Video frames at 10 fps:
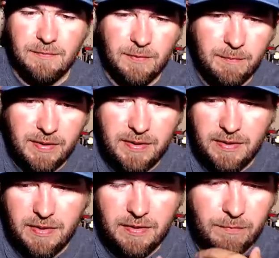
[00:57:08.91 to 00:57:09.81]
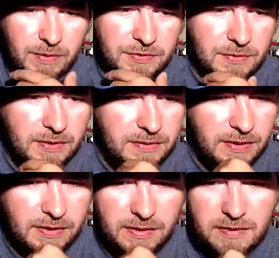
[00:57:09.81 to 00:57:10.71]
would be Western
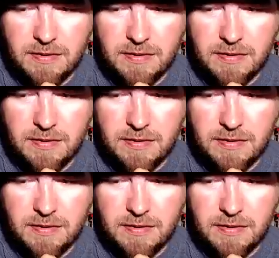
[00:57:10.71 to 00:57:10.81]
Kentucky,